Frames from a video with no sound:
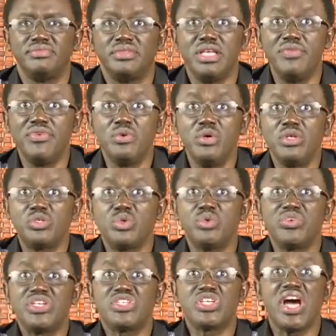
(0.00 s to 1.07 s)
If you want to
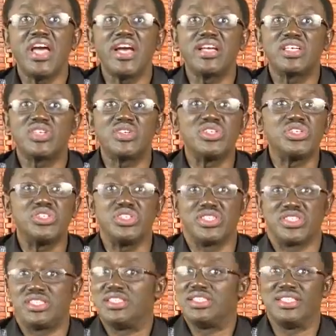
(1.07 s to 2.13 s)
retire
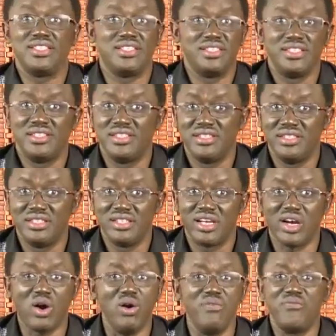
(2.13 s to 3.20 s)
graciously,
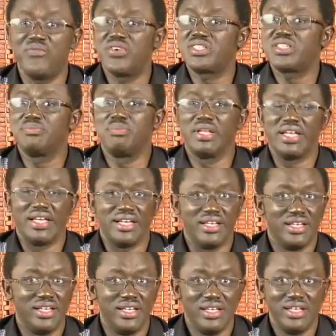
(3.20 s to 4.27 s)
comfortably,
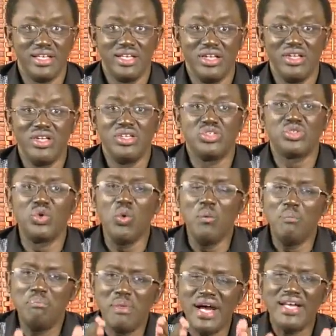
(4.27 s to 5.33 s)
You
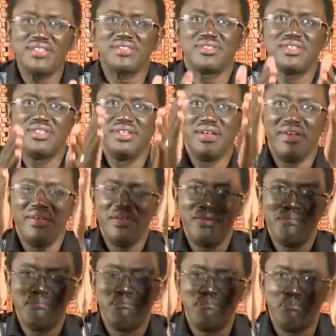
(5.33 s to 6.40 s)
must
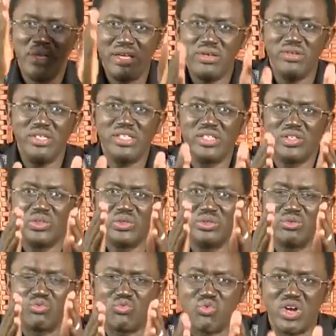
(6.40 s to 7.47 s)
be
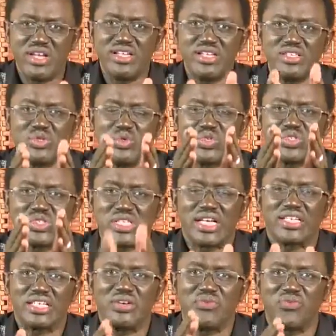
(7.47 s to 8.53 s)
ready to
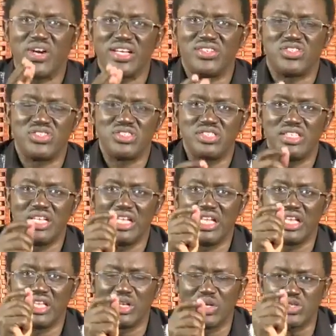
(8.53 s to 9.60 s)
sacrifice
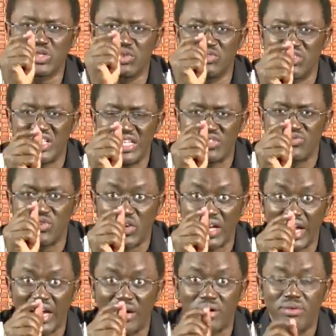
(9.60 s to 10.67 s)
lots of things for
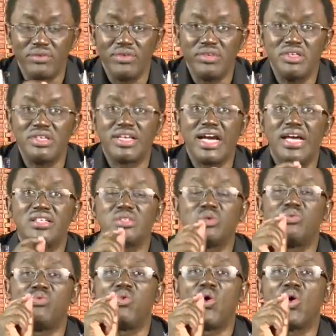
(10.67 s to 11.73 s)
now. You got to
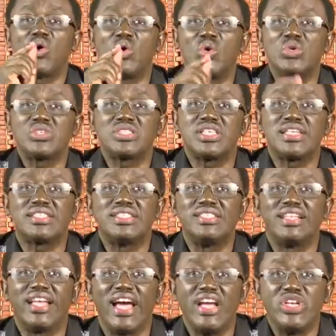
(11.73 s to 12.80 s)
forego certain
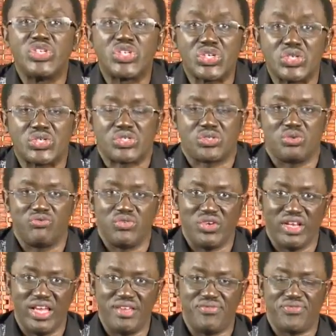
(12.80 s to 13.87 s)
leisures of your
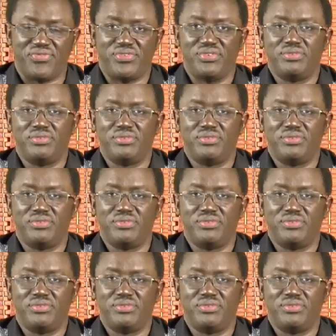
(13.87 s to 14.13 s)
life.